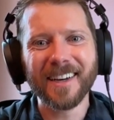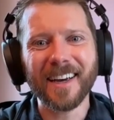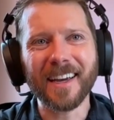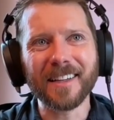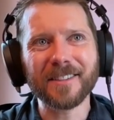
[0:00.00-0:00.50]

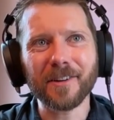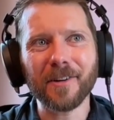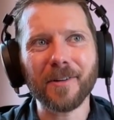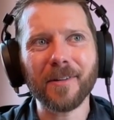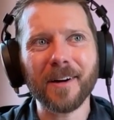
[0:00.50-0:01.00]
And
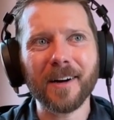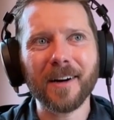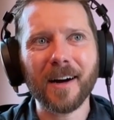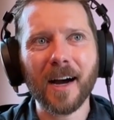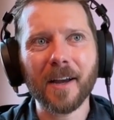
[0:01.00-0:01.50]
so
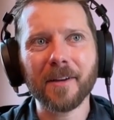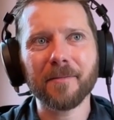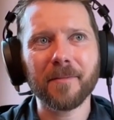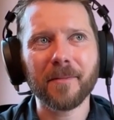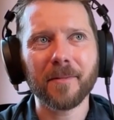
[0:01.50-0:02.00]
I
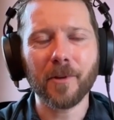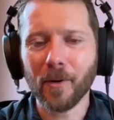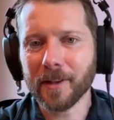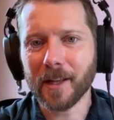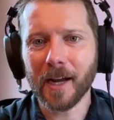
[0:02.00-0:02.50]

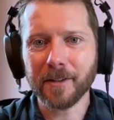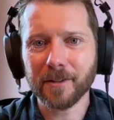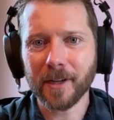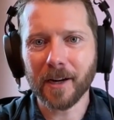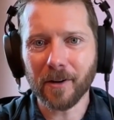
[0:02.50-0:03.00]
knowing that I
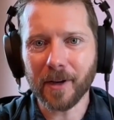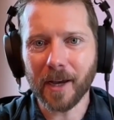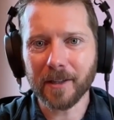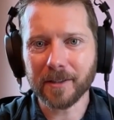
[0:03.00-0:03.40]
turned out okay,